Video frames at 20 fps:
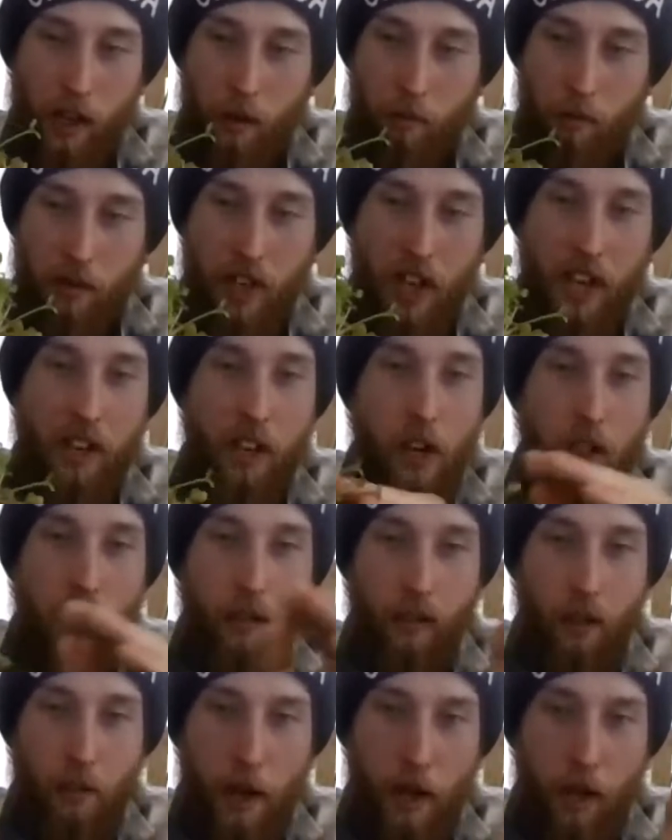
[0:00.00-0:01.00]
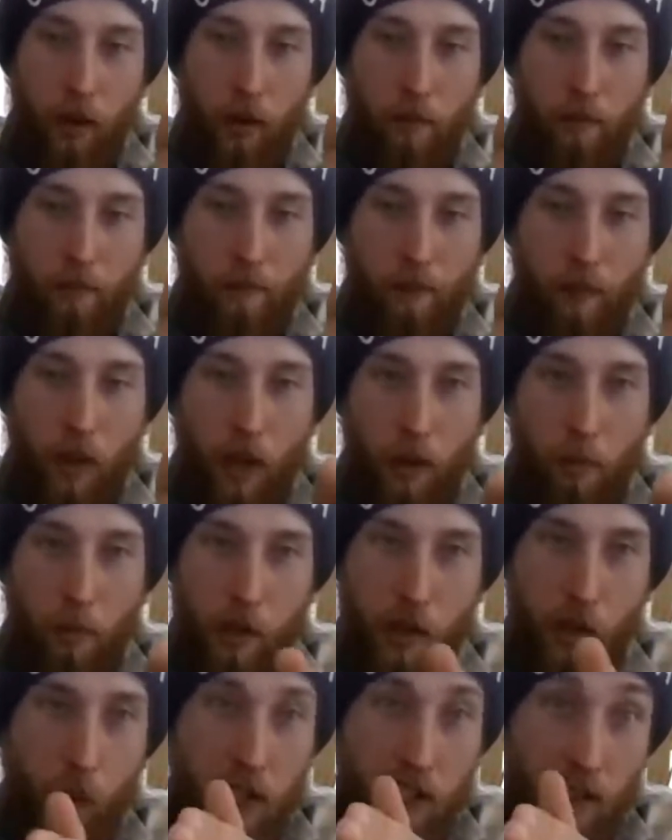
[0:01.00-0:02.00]
take all of them out,
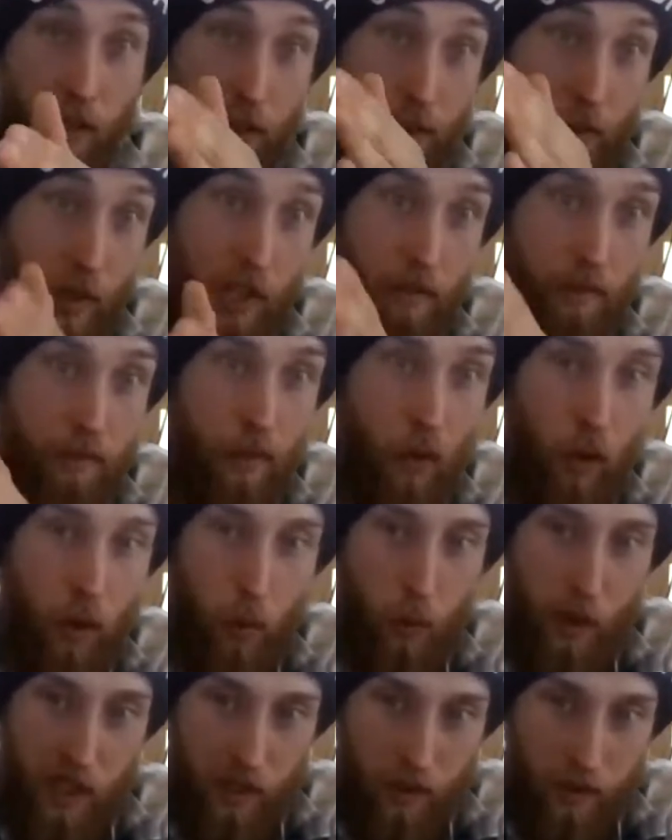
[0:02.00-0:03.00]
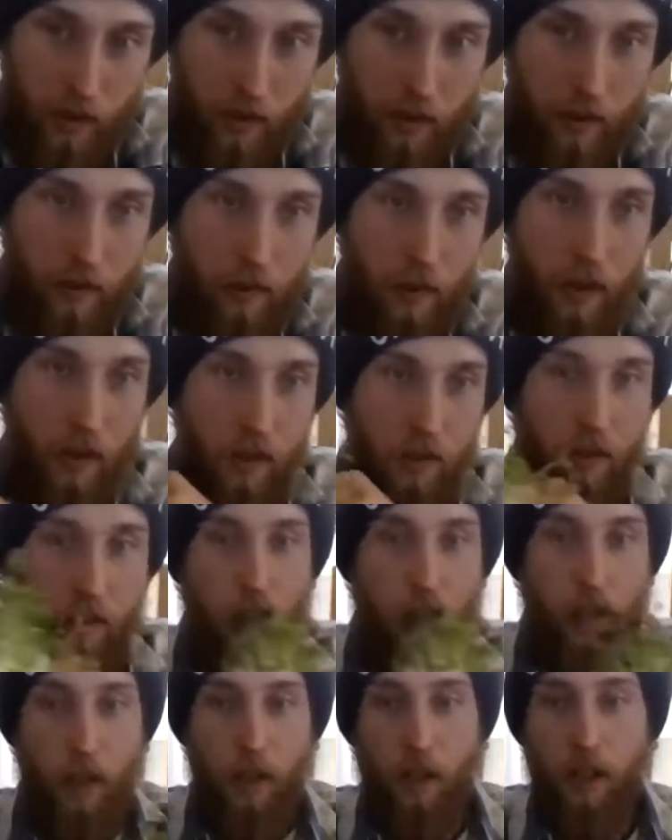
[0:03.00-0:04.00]
between 3 and 4 weeks is
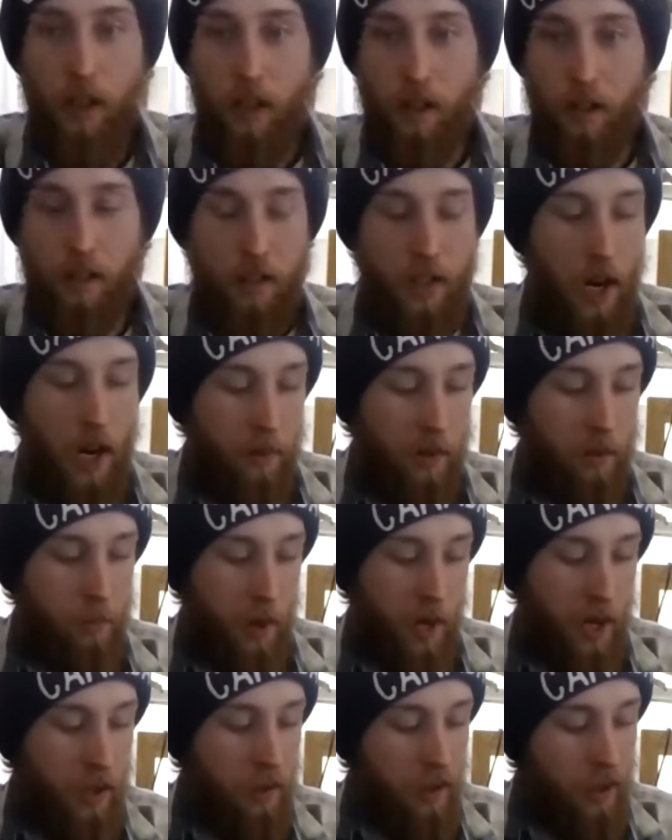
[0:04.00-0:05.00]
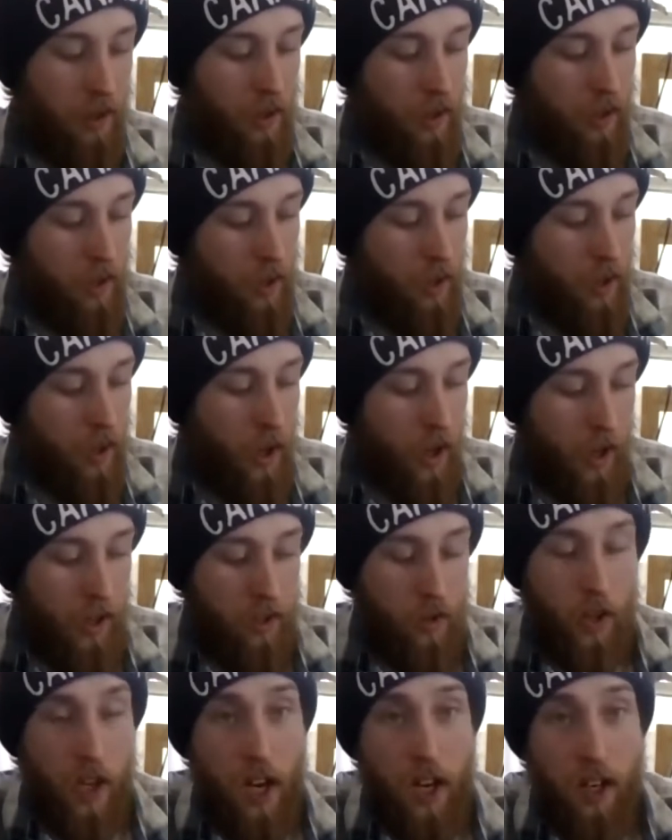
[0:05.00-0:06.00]
the time span.
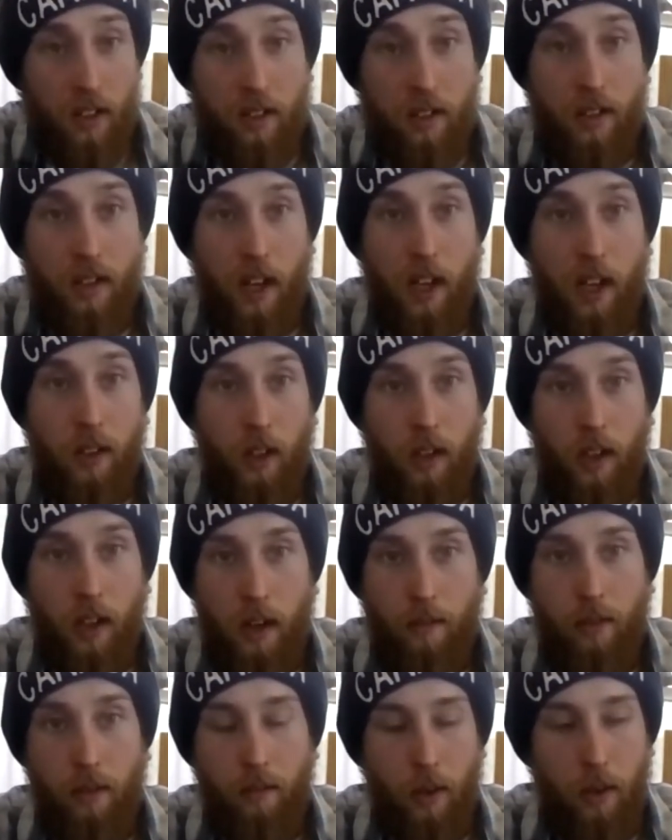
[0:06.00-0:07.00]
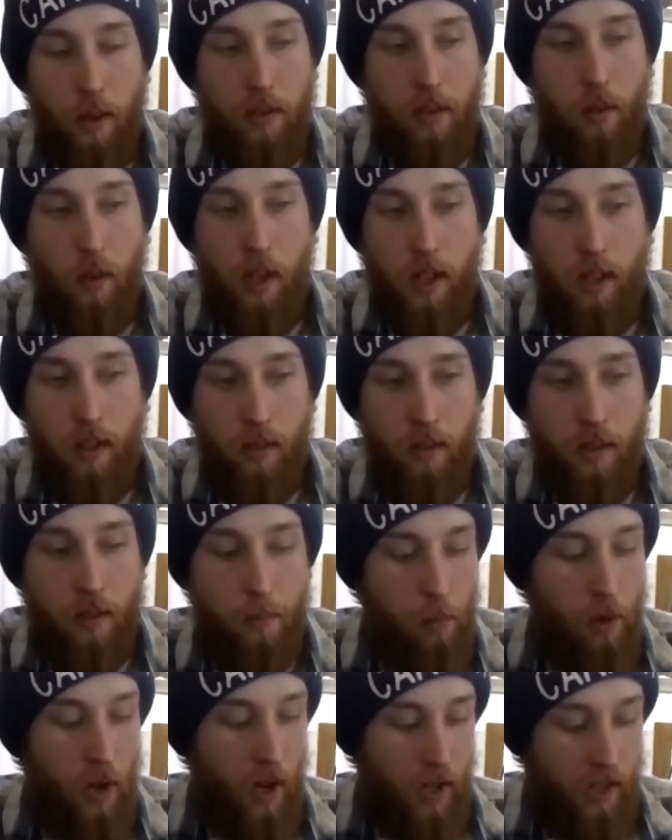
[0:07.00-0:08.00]
You can extend the life of those greens
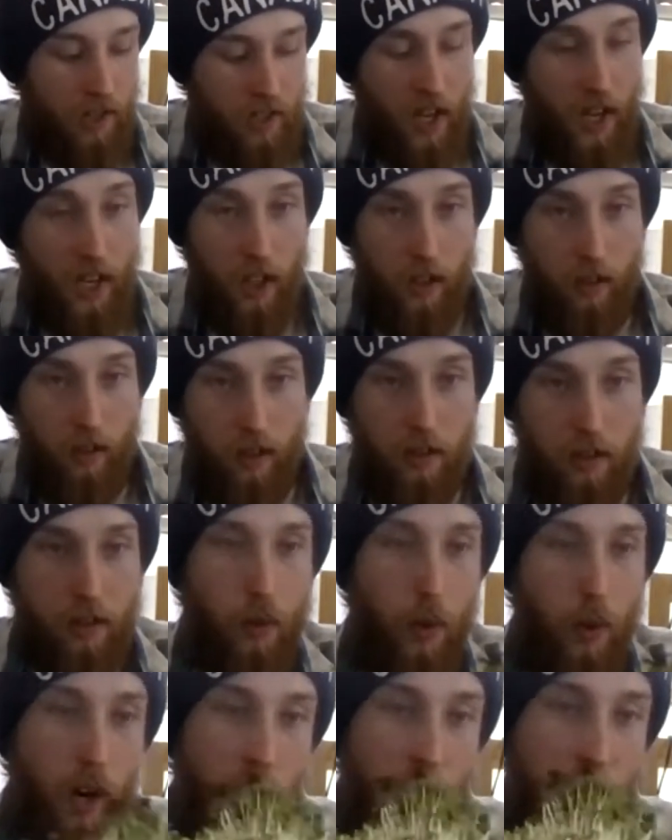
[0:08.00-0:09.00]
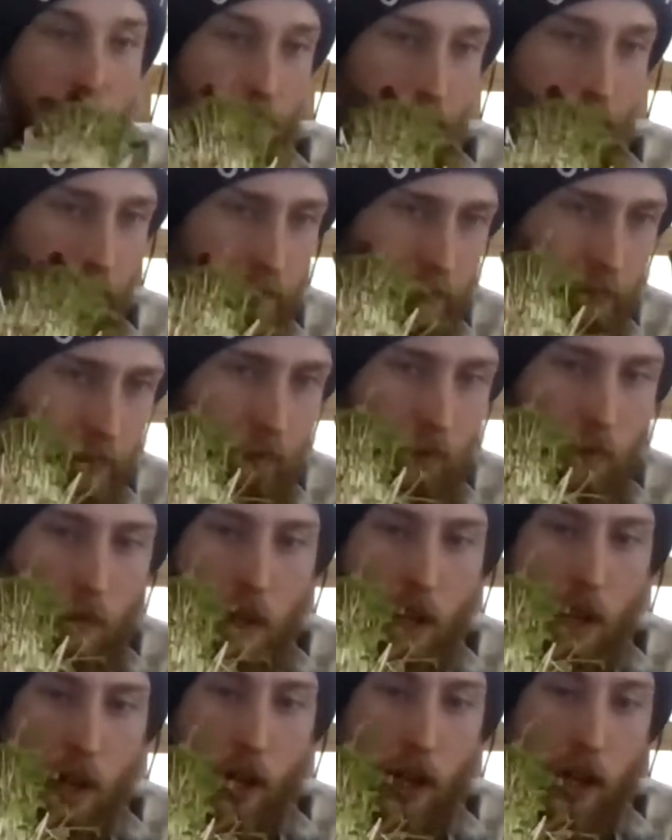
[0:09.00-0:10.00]
by taking this tray.
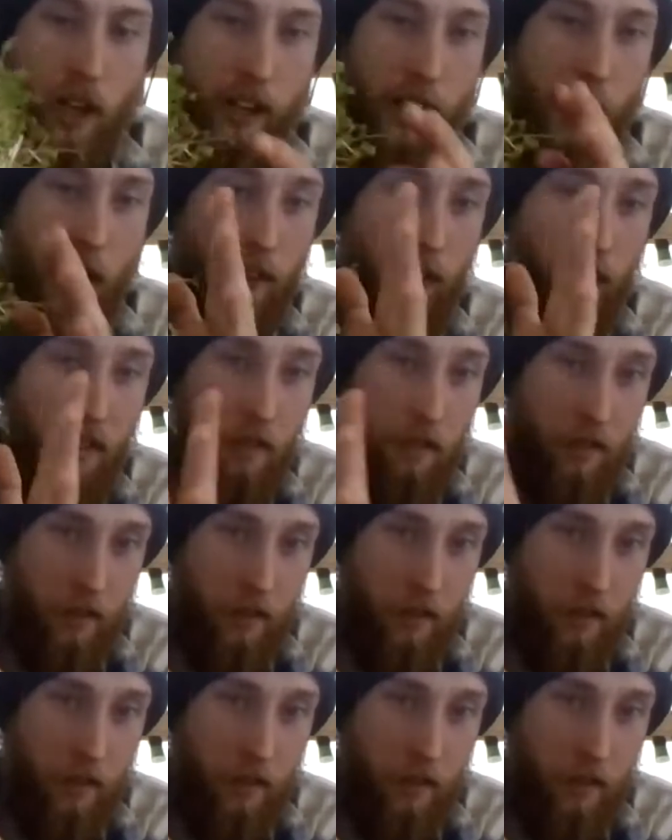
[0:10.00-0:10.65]
Again, this